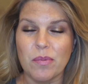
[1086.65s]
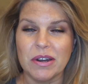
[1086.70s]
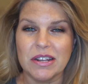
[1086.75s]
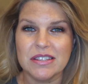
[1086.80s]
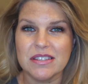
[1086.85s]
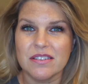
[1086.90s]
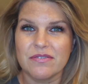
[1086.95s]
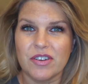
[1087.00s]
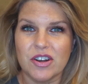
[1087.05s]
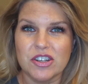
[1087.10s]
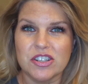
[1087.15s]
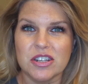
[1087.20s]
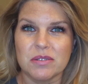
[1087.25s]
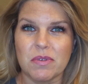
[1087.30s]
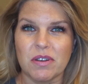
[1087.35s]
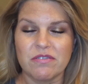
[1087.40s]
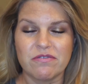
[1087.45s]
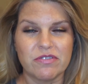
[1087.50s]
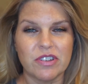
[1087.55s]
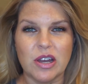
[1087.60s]
but it's the first time
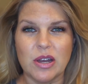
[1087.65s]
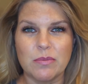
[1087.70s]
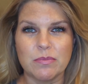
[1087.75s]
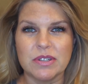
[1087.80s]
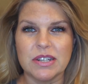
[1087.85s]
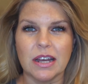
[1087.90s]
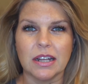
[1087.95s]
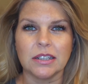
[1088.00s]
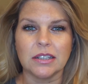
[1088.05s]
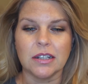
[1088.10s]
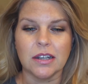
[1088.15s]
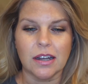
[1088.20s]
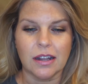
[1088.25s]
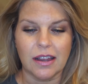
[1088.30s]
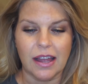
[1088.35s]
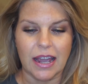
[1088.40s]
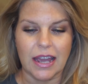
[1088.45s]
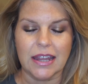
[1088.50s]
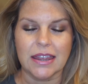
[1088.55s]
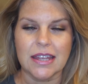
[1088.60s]
I've filmed a look
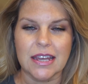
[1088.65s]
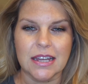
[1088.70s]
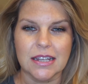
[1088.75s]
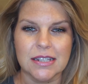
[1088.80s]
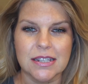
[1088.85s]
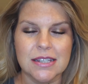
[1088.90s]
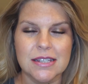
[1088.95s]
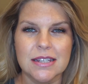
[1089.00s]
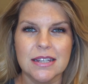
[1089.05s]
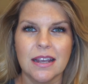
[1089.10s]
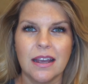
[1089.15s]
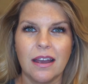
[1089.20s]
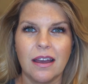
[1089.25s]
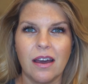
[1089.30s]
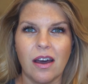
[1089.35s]
like this